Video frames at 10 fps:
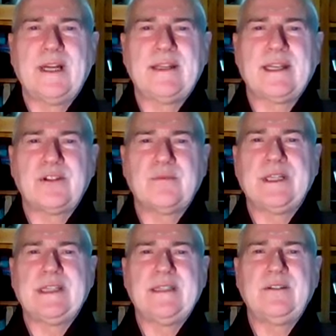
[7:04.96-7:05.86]
breath as you
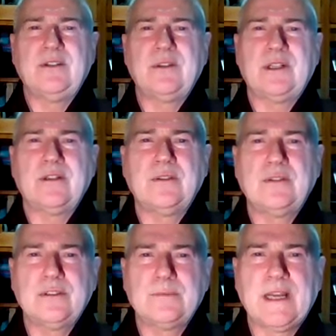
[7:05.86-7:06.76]
breathe in your
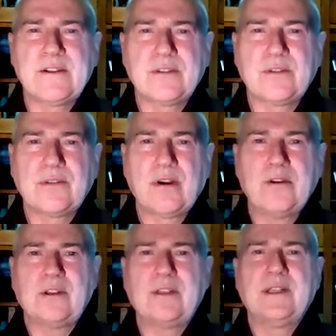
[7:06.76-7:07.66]
nose, past your
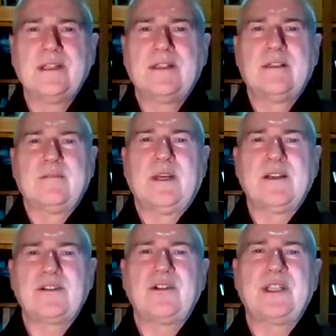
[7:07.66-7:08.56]
throat,
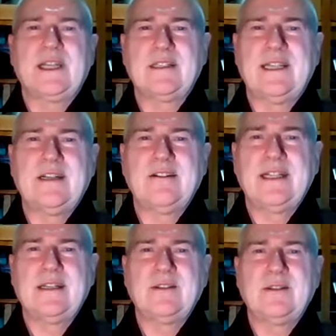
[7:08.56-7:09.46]
past your chest
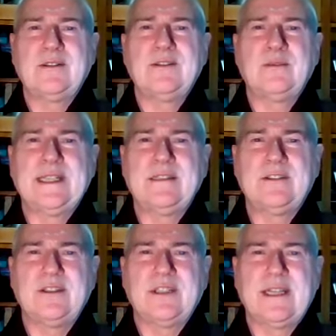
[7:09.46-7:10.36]
area, all the way
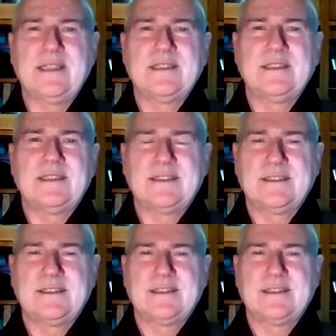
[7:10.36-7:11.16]
into your lungs.